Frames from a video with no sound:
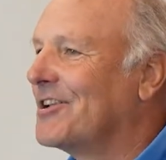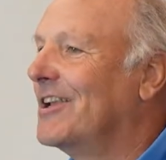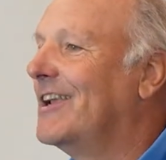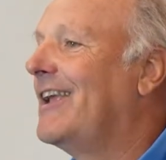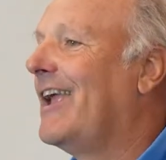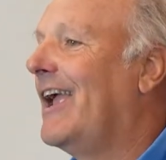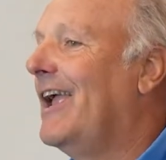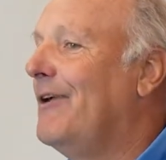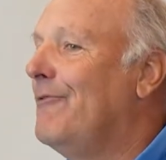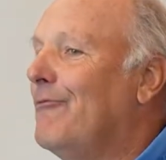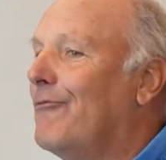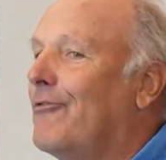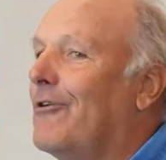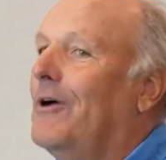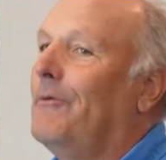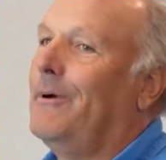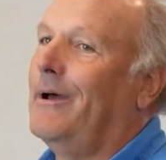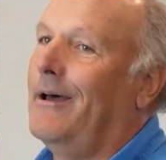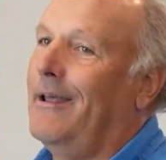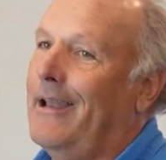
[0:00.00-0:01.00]
came
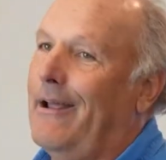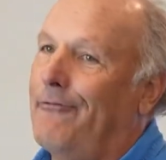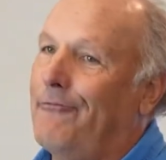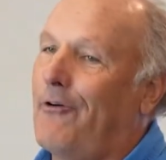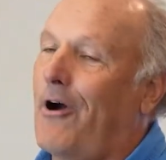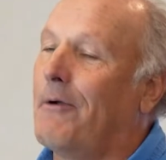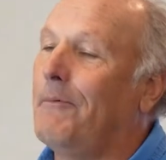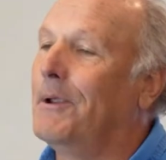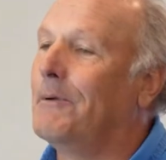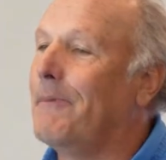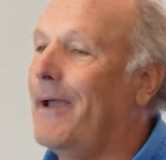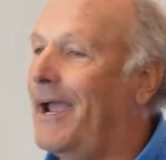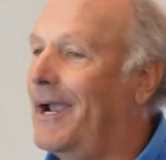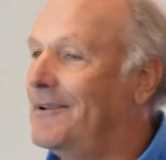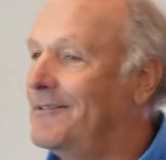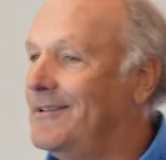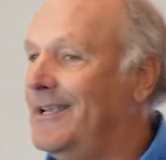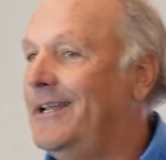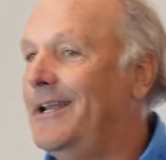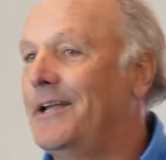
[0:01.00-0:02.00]
from a farming
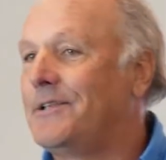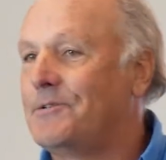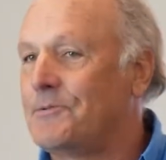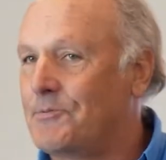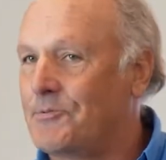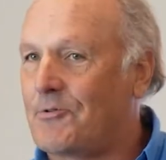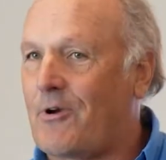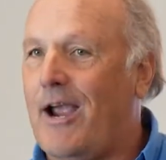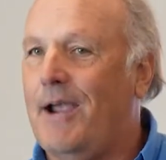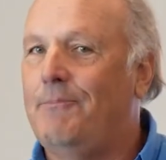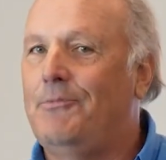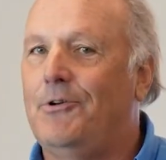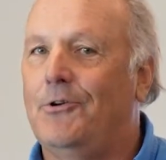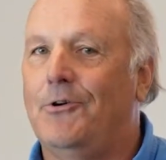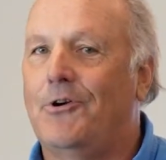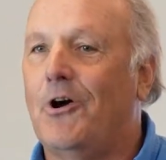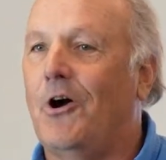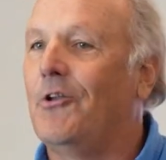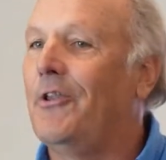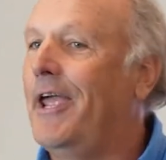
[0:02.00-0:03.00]
magazine I subscribe
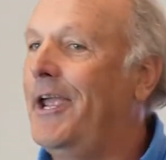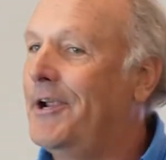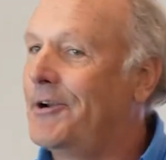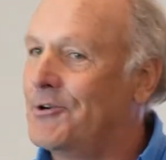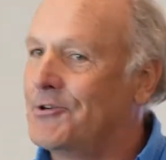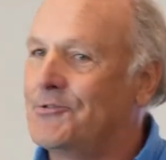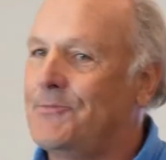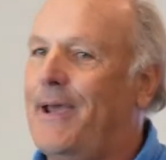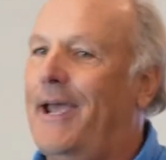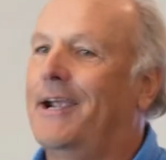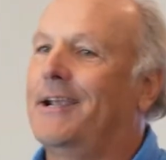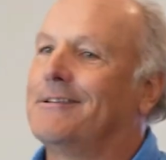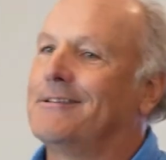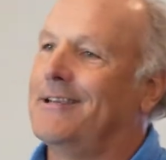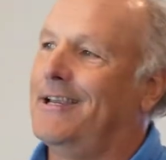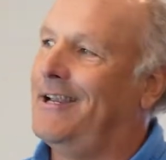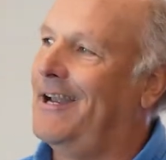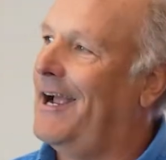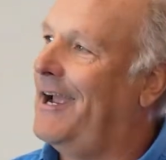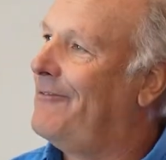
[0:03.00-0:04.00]
to called Acres
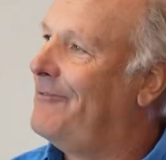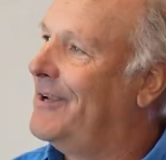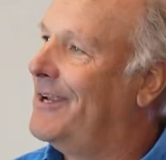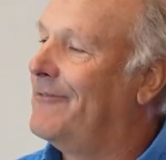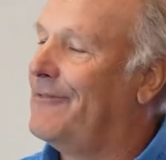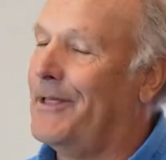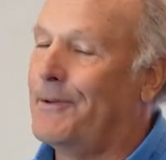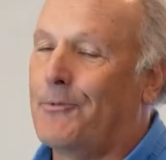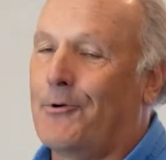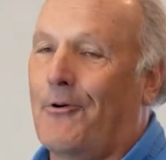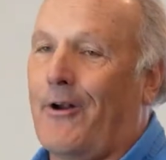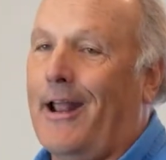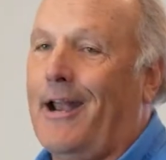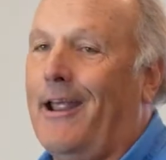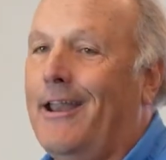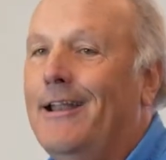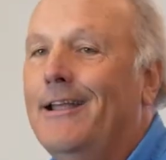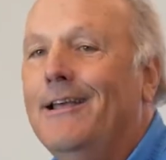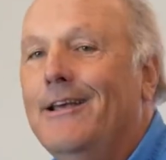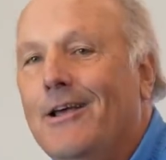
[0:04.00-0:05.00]
Magazine. I have to give them
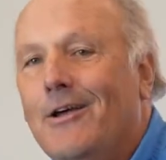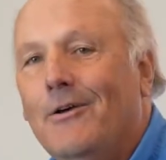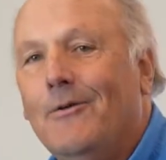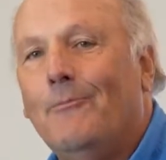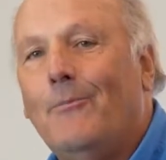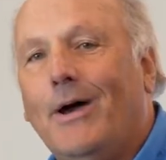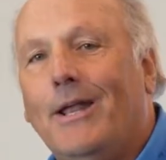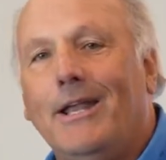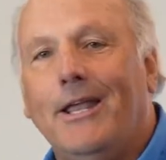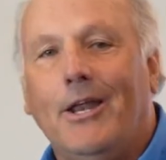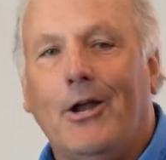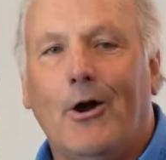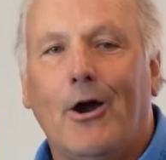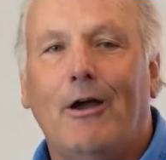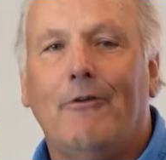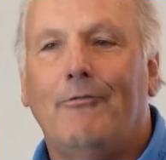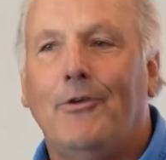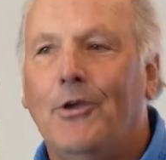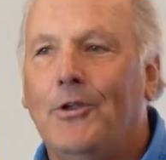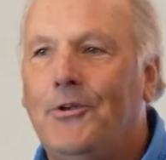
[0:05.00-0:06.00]
credit. But
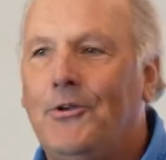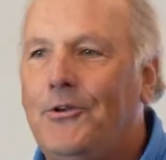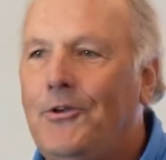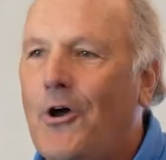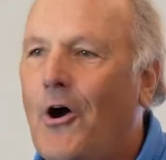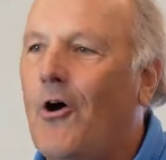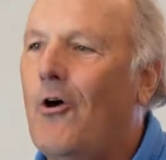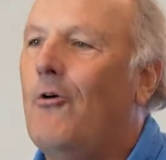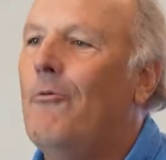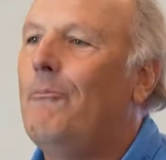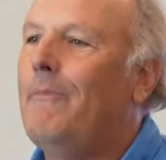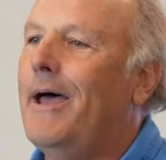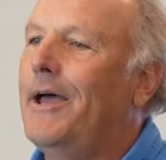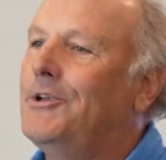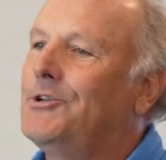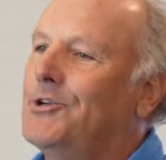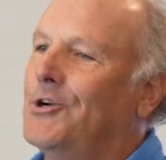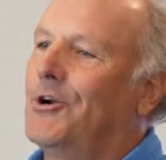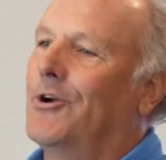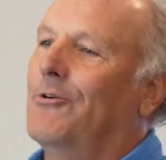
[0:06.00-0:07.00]
if you don't
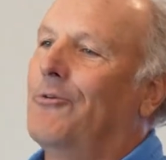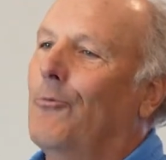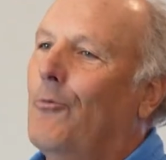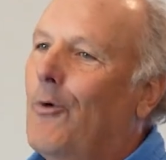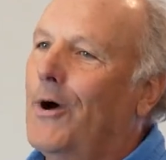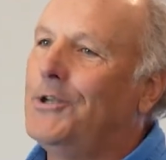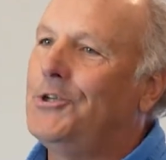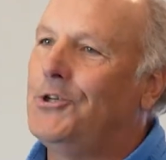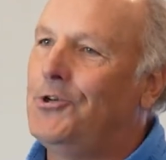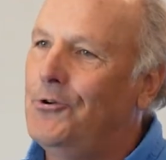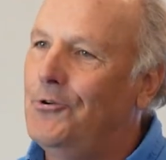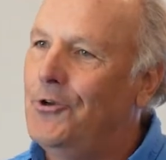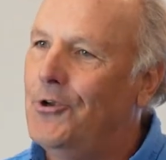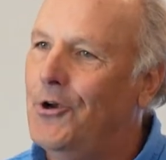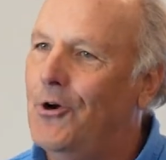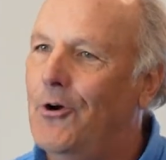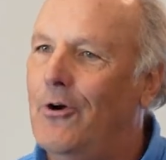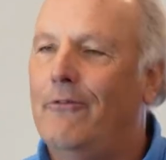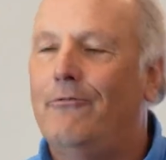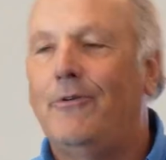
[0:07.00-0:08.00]
measure what you
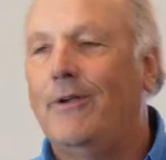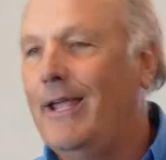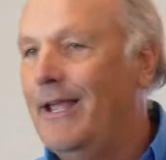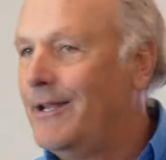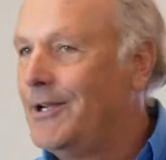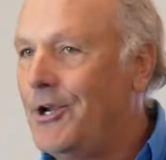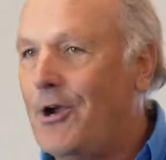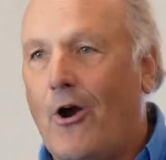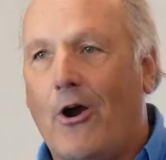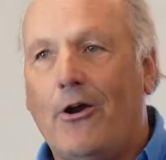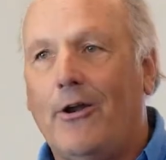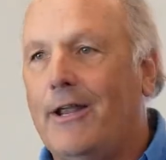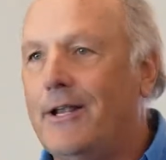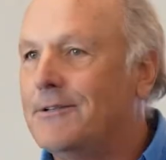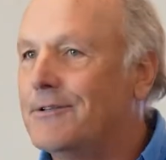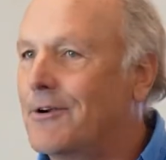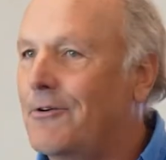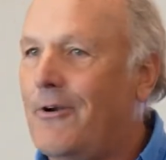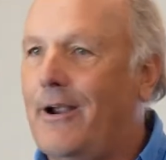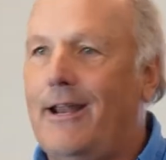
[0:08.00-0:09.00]
do, and
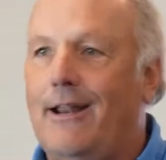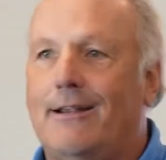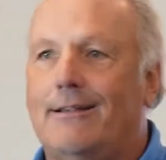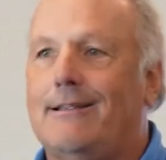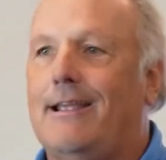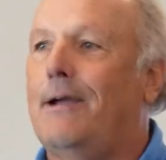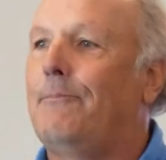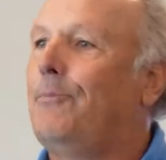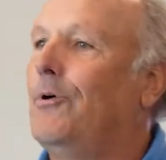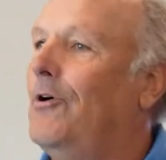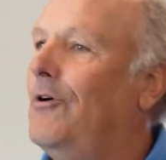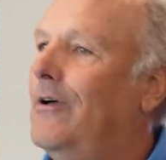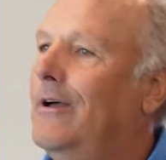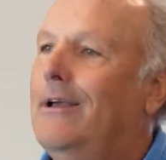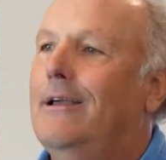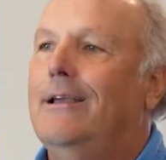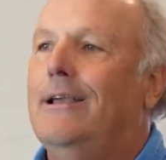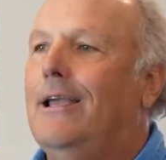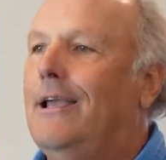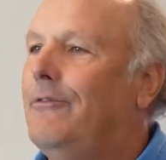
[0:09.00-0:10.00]
gardening's a great example.
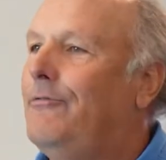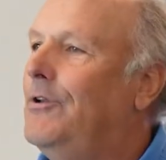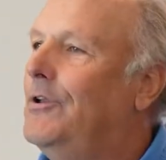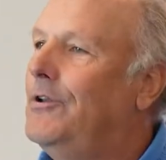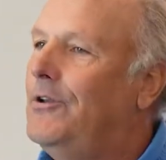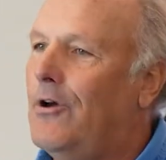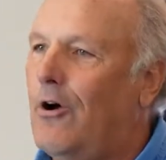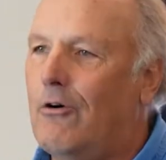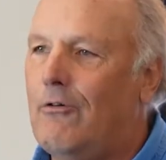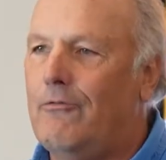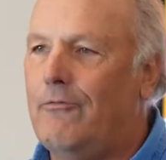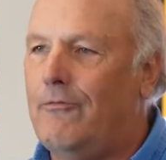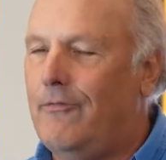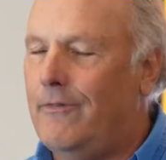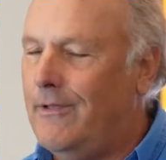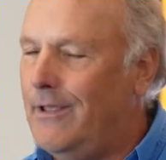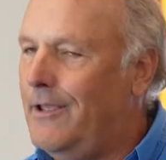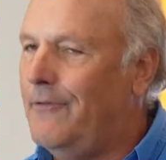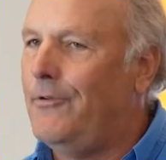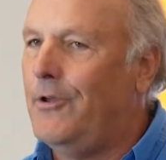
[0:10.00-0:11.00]
If you
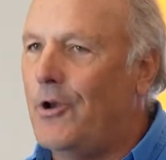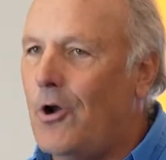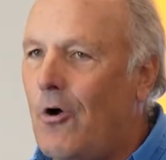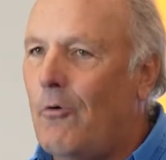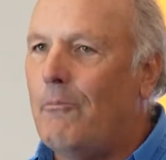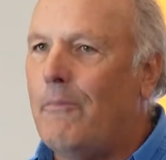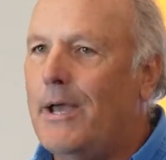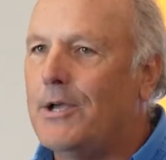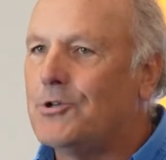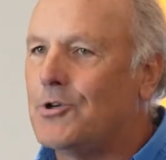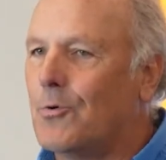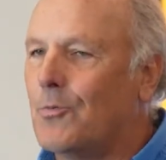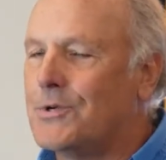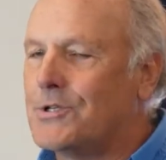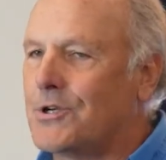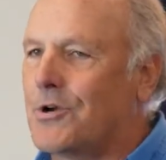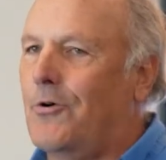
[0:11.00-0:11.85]
don't measure what's